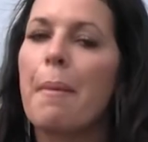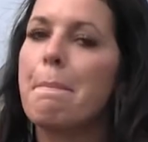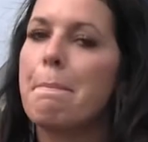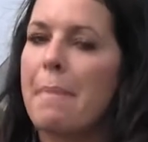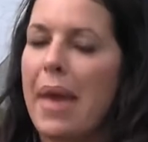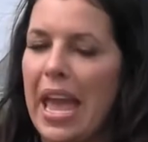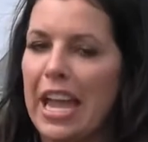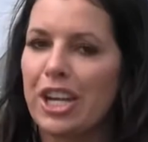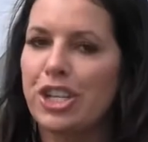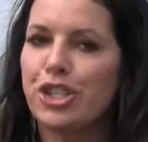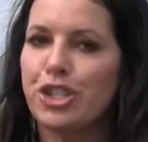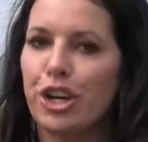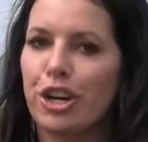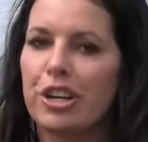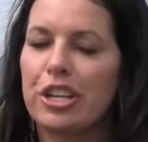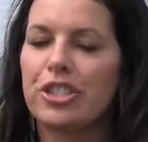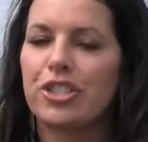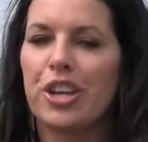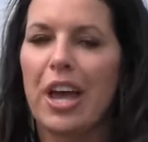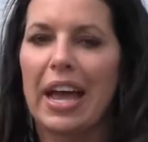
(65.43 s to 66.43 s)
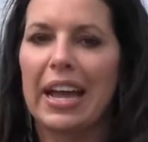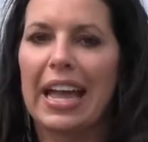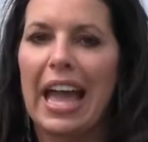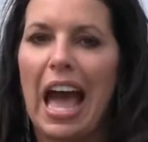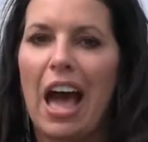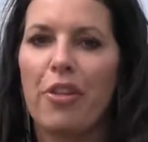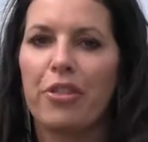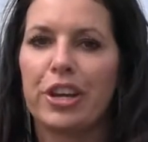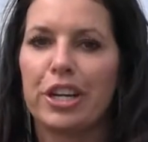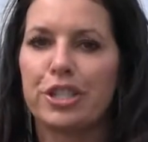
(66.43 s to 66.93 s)
Make sure to check
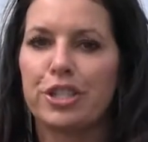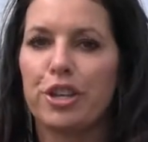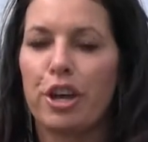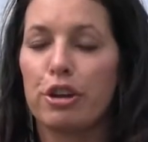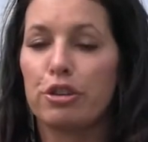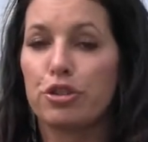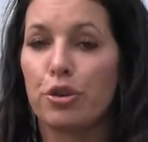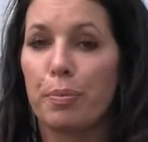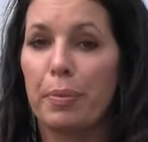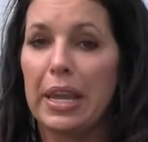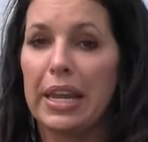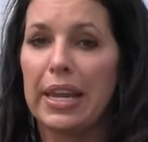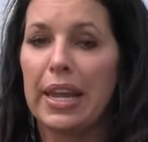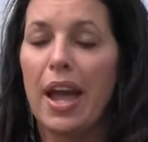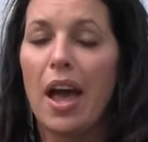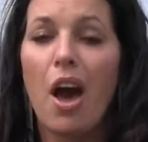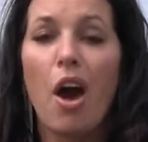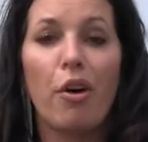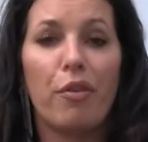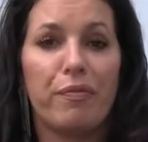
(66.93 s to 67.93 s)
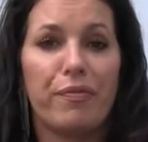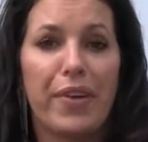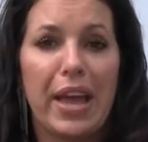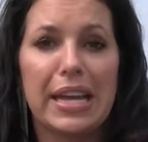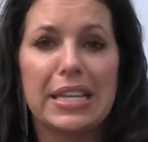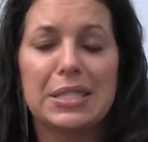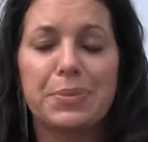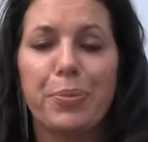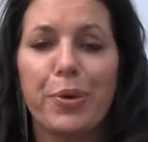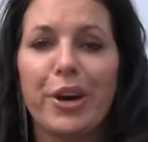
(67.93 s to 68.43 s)
out their social media on
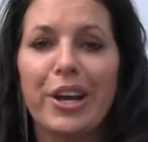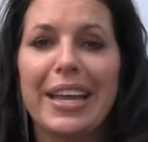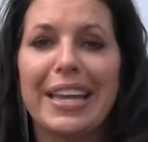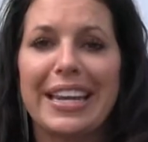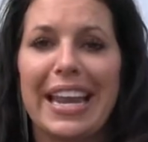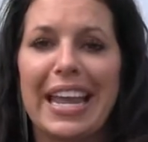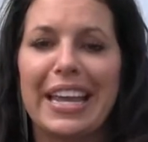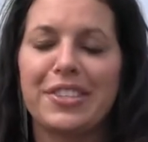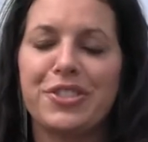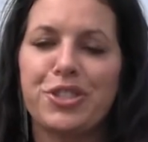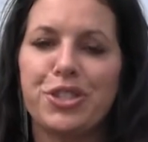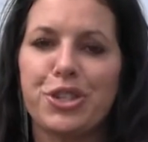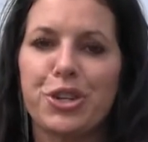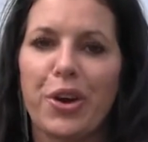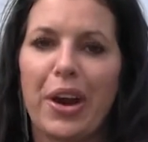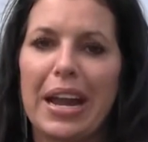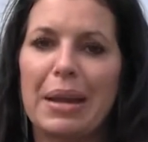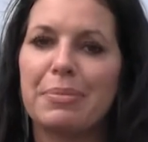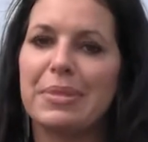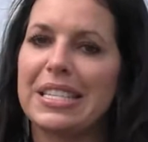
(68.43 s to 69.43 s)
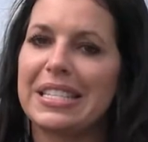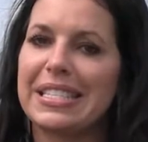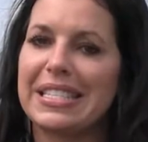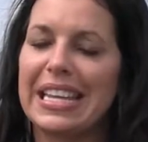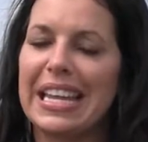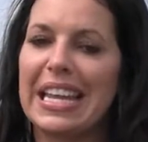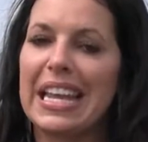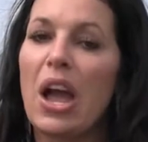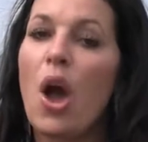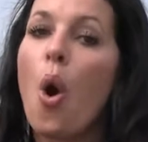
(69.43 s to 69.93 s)
Facebook and Instagram to
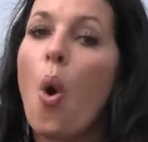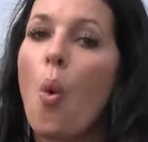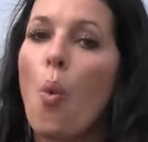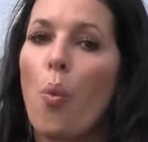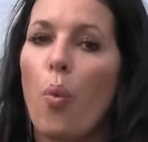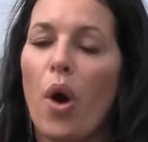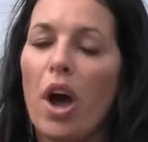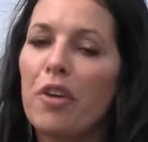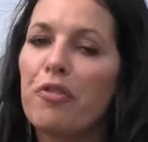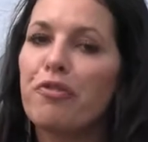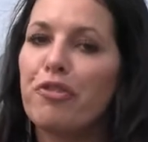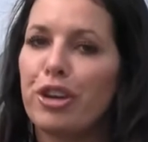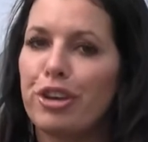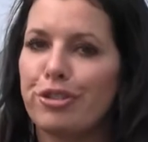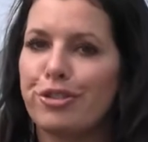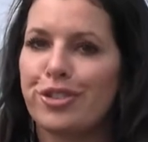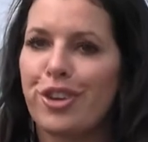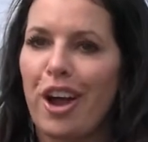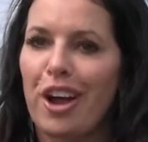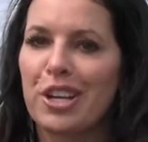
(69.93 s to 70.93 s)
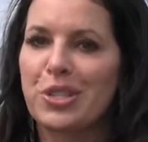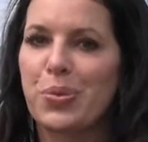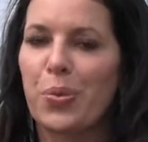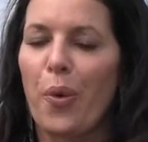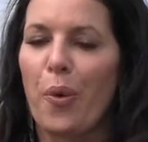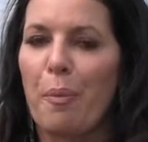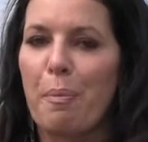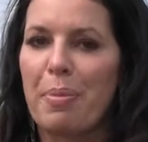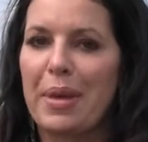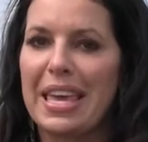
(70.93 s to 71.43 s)
see what food trucks
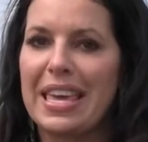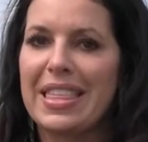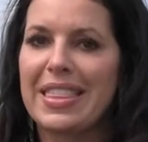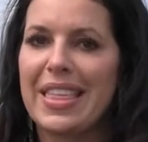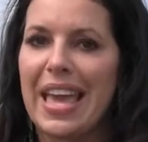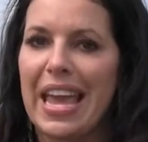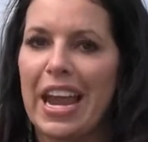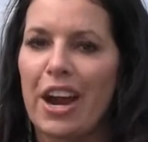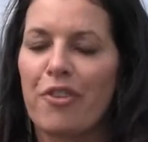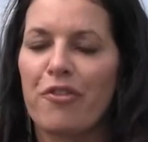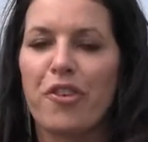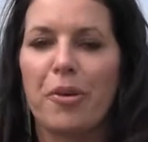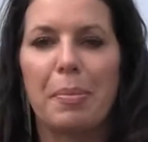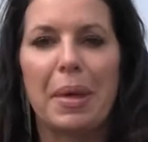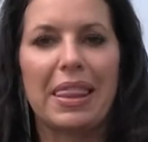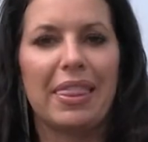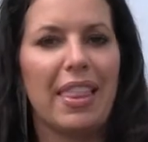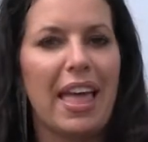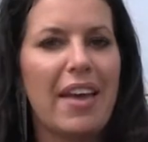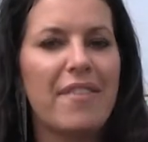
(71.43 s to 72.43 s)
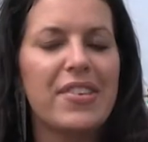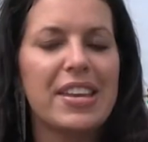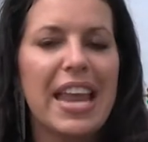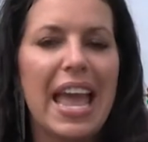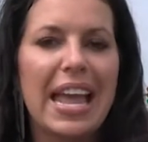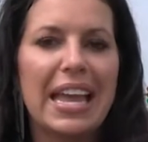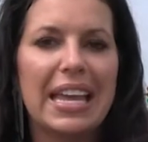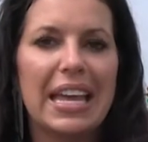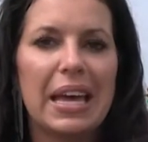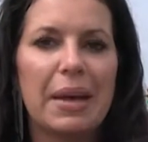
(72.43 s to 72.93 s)
will be there from 11
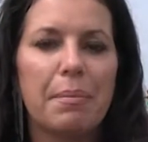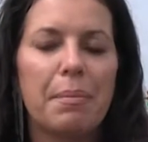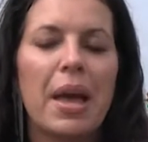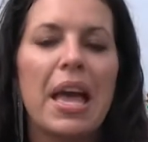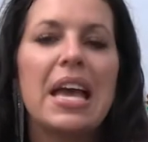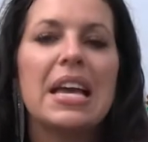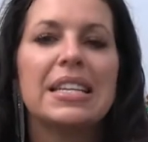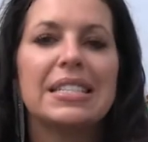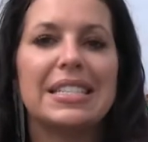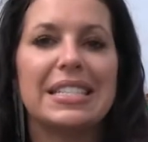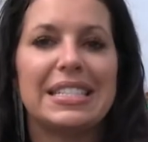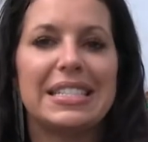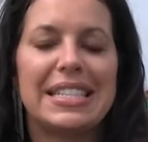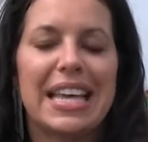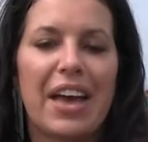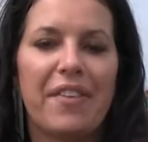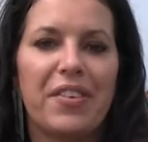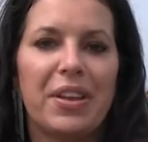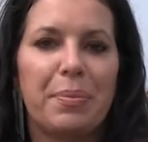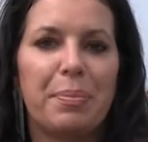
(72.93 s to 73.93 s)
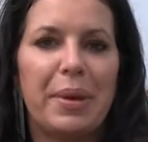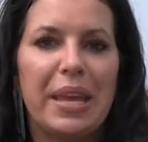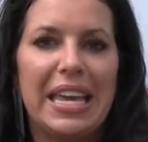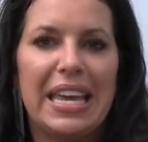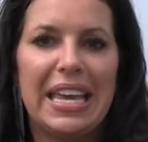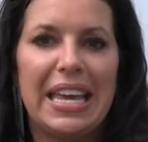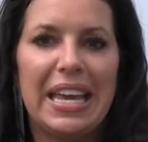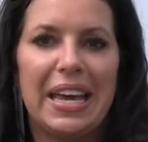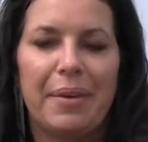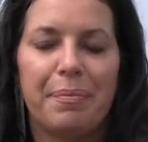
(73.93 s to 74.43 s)
a.m. to 7
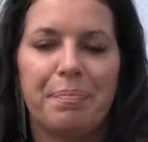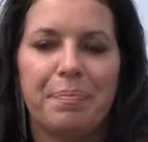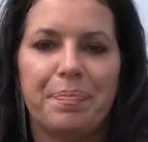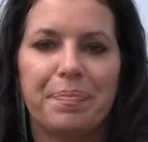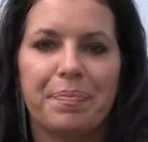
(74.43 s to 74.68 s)
p.m.